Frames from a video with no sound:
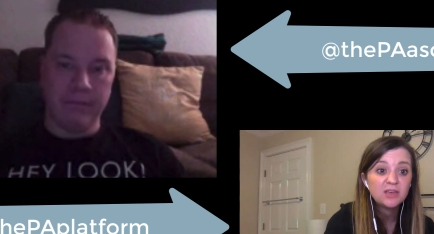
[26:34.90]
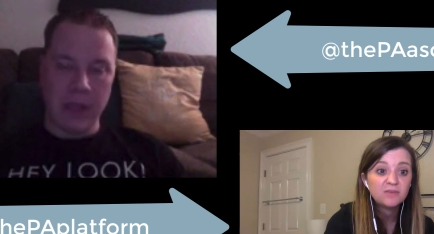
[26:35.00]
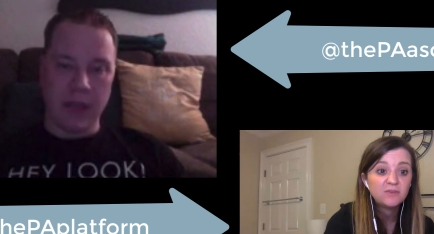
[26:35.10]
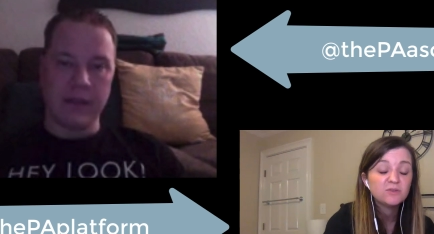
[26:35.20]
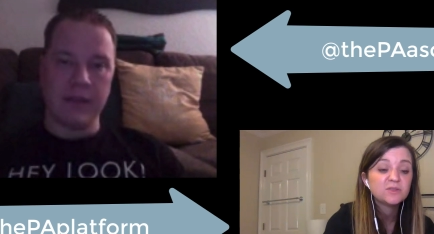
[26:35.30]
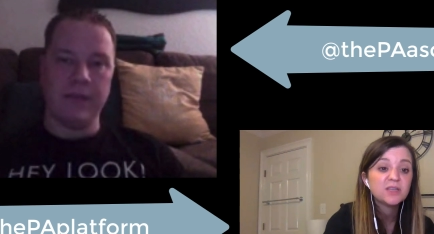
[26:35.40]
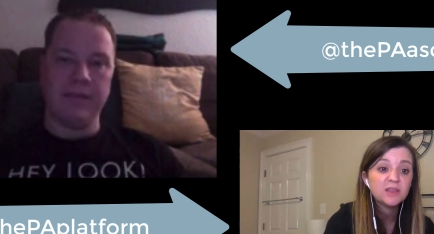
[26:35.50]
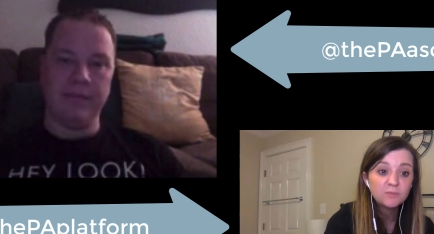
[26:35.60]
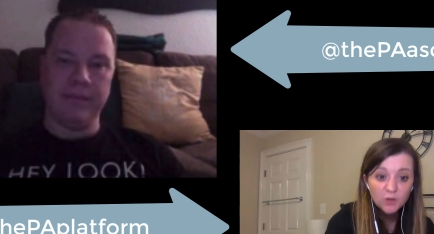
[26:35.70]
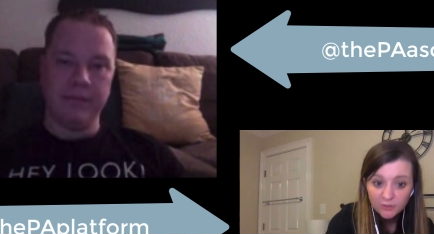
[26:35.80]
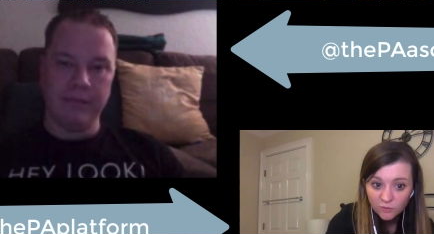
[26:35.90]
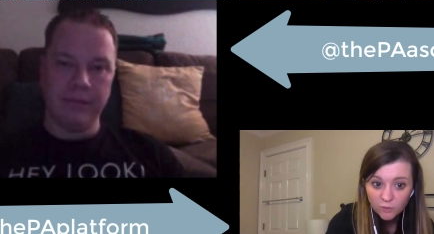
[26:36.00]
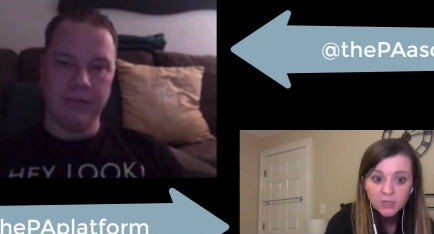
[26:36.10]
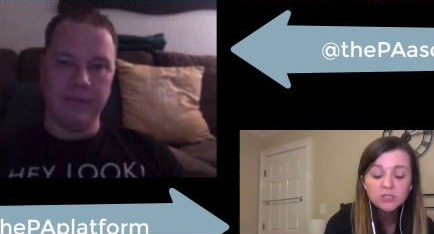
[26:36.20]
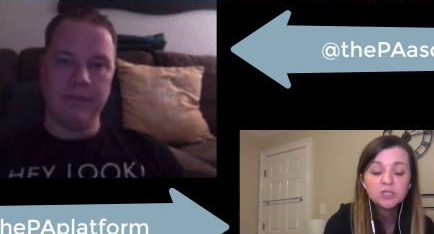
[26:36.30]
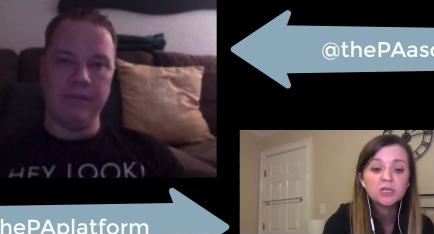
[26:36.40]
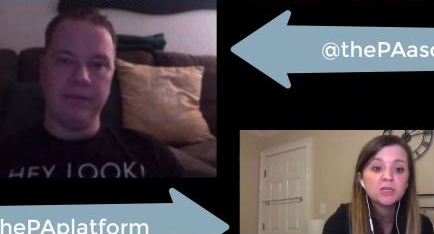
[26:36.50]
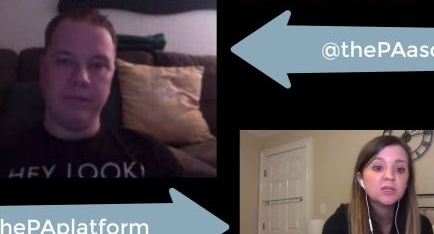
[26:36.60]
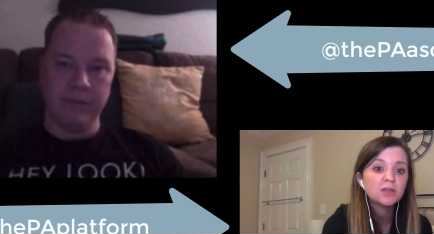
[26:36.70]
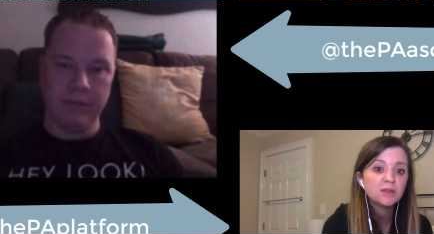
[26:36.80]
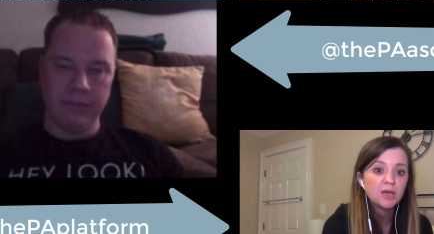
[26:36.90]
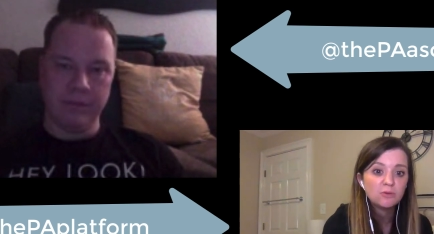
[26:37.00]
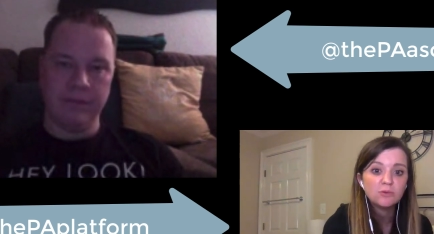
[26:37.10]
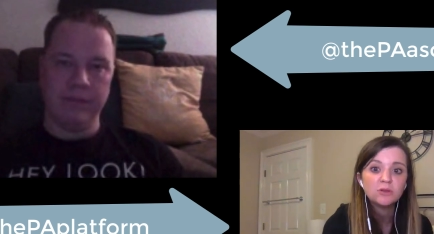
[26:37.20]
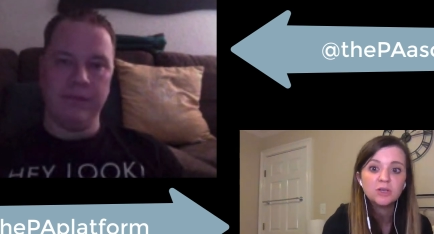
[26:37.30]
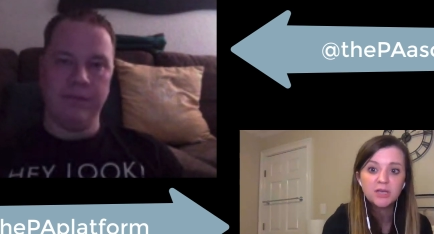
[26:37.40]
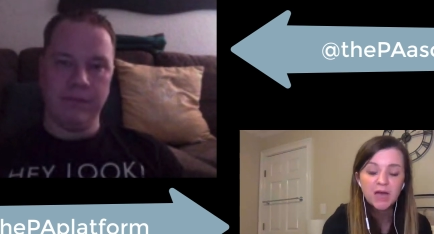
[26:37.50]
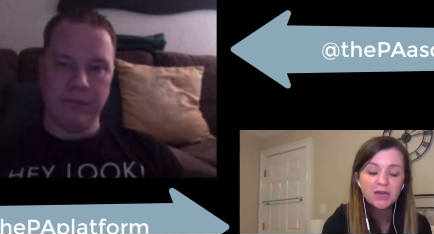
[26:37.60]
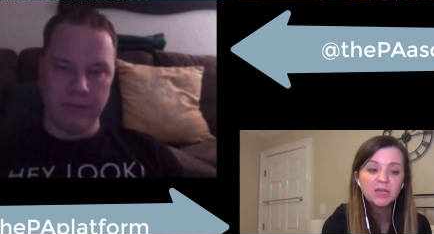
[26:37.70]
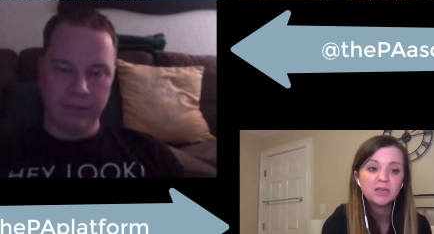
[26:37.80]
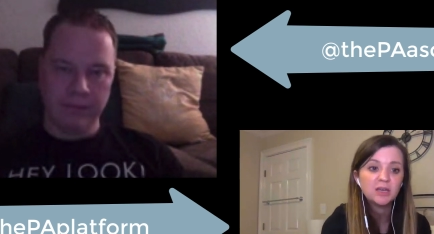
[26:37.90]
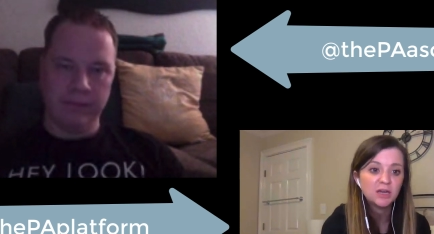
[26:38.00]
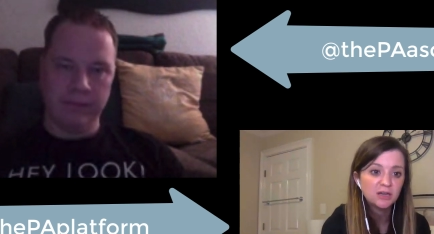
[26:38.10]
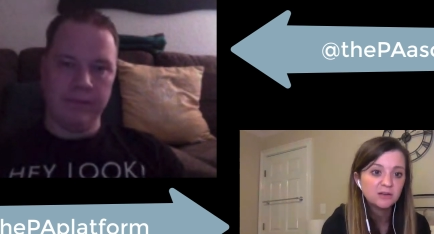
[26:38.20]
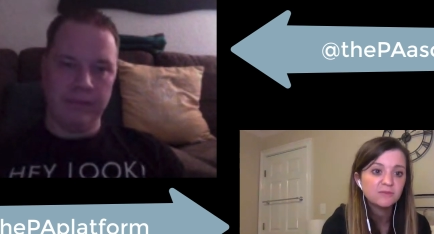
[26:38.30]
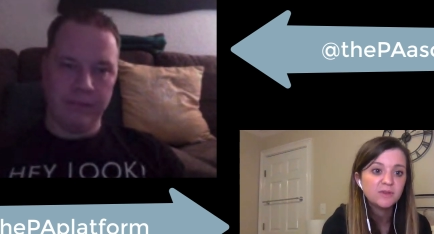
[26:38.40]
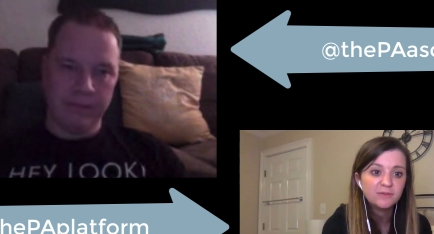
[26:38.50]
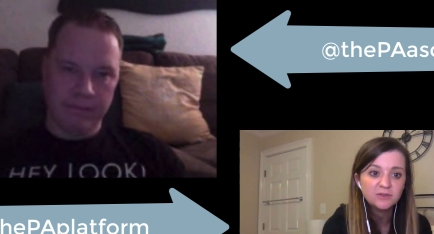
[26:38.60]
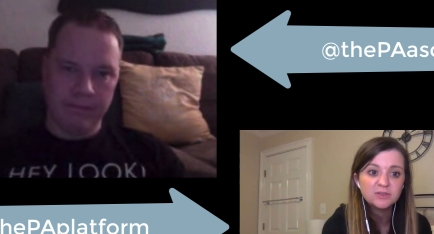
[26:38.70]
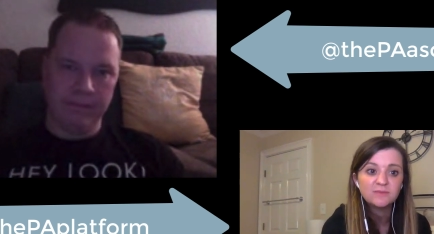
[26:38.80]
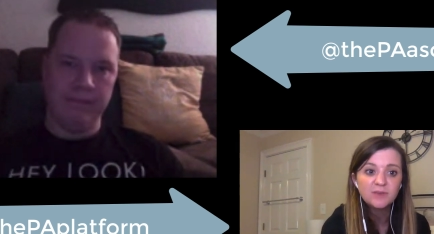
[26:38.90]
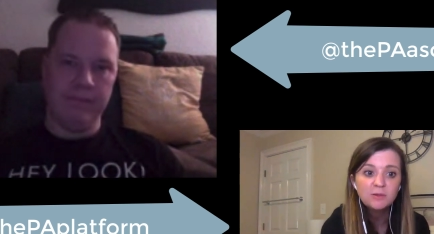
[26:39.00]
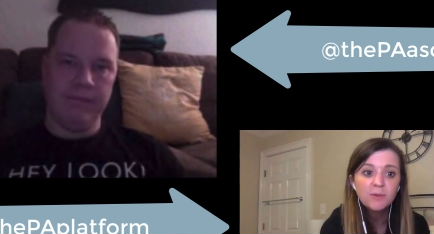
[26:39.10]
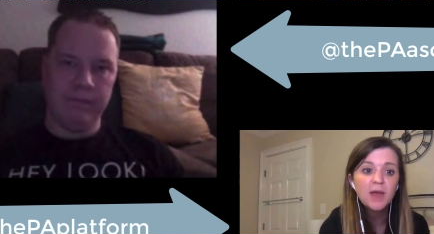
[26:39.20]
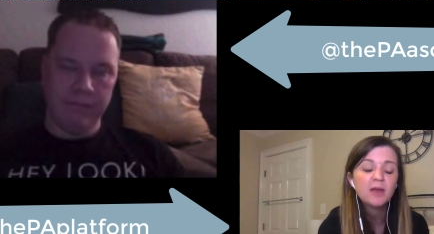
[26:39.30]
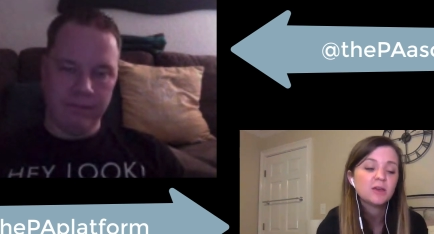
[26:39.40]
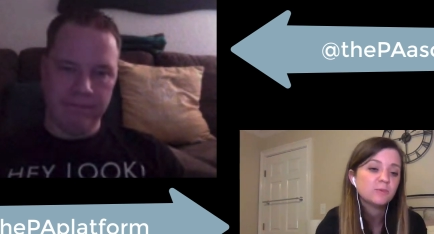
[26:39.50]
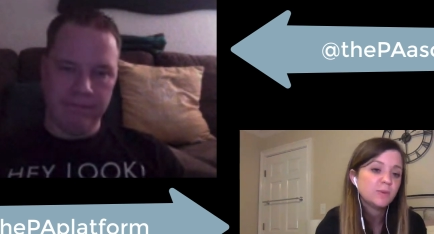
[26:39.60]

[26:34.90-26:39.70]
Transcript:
Speaker 1: yes. if you send them your information, they will look at it and kind of give you some feedback